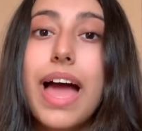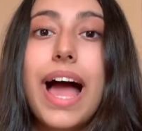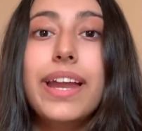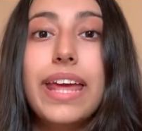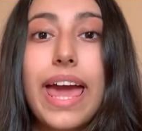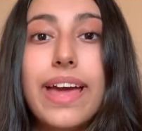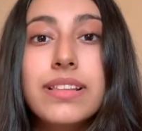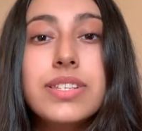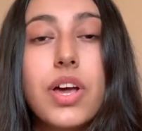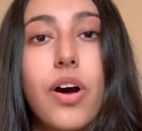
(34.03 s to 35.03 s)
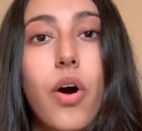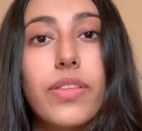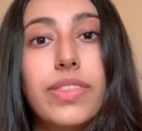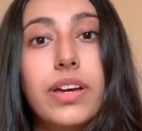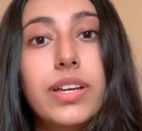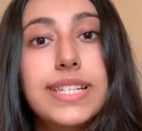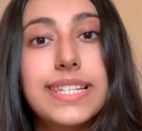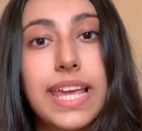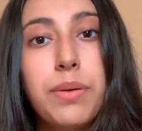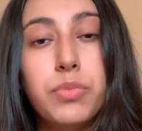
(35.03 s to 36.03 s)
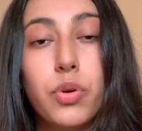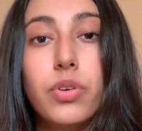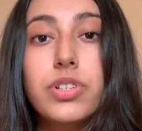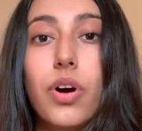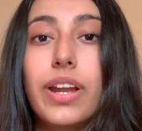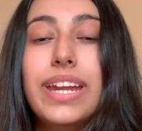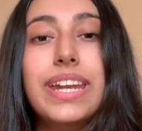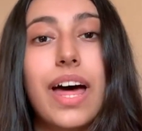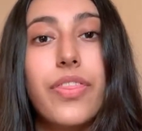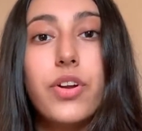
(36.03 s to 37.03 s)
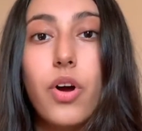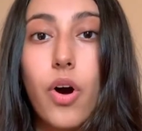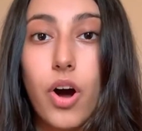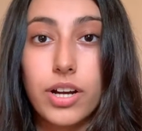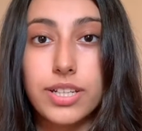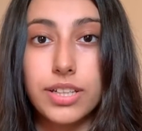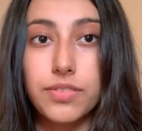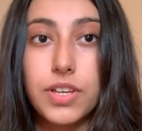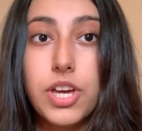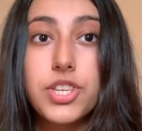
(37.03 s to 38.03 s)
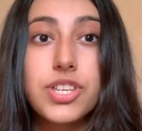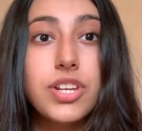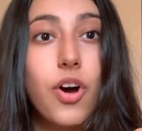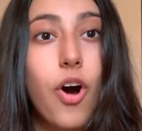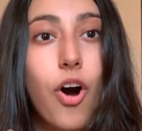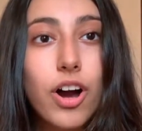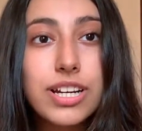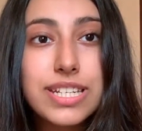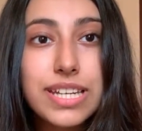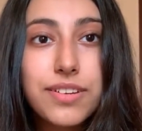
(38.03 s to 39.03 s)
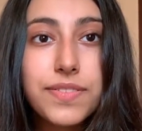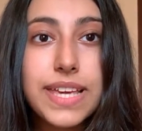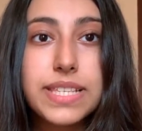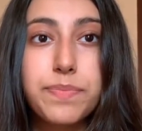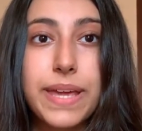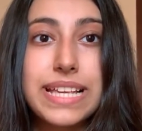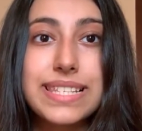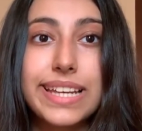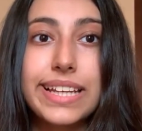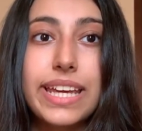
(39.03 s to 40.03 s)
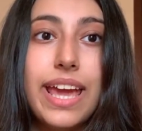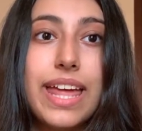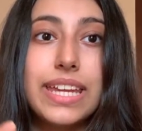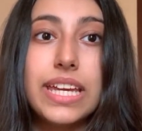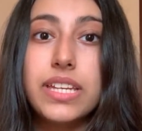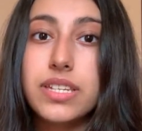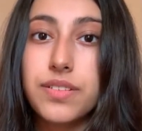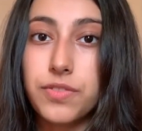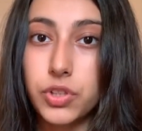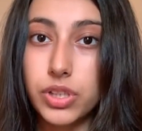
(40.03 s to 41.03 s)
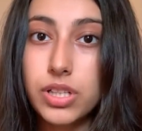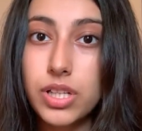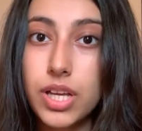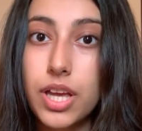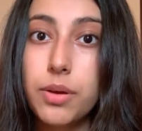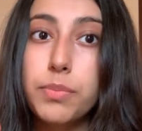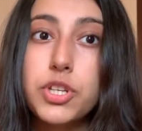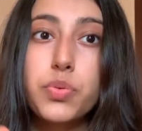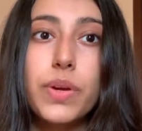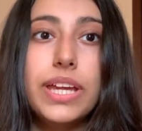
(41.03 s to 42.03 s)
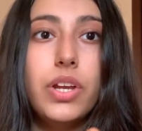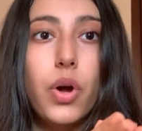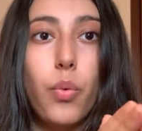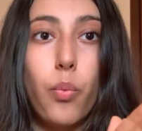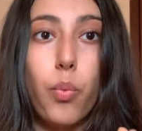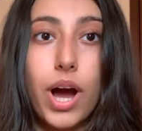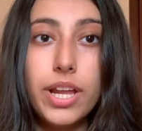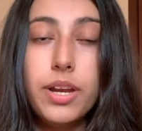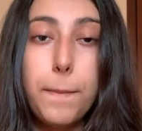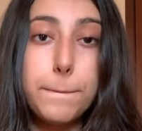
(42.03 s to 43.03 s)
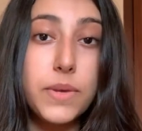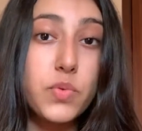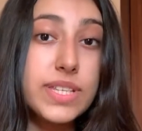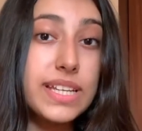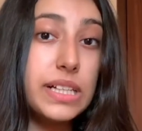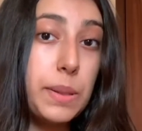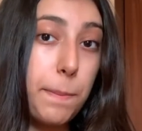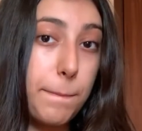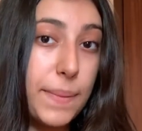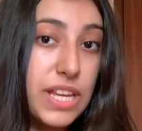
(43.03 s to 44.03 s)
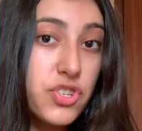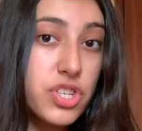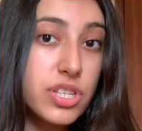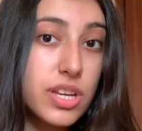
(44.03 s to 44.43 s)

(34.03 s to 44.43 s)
and ends on the same note on another octave. So an octave is basically an interval between one musical pitch